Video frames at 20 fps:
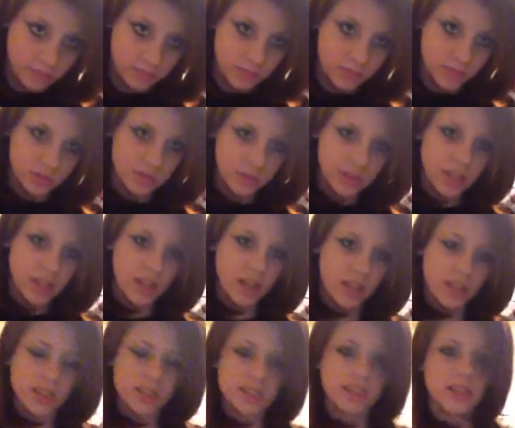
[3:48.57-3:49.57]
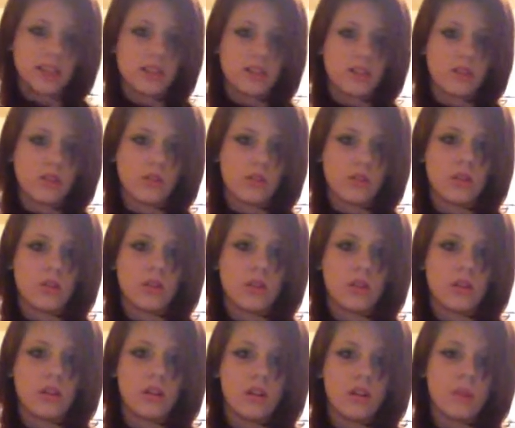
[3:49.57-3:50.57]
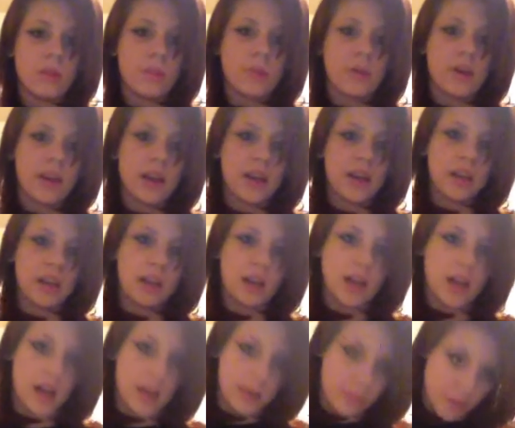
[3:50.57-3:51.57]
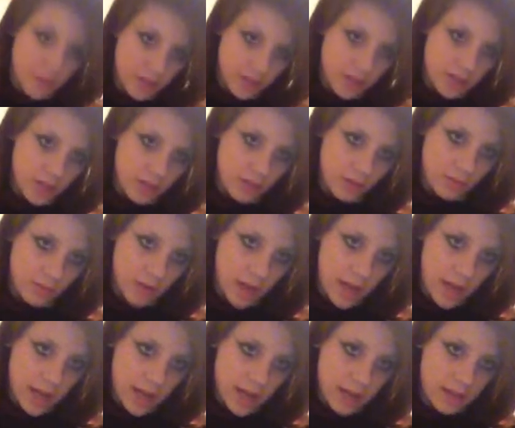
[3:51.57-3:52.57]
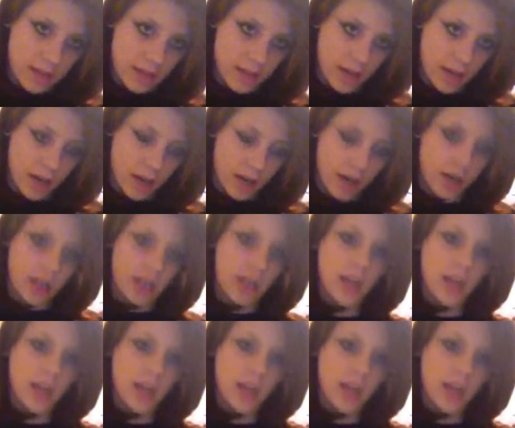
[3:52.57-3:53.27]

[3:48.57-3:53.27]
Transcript: It's really hard to see though. But yeah, I pierced it right in there,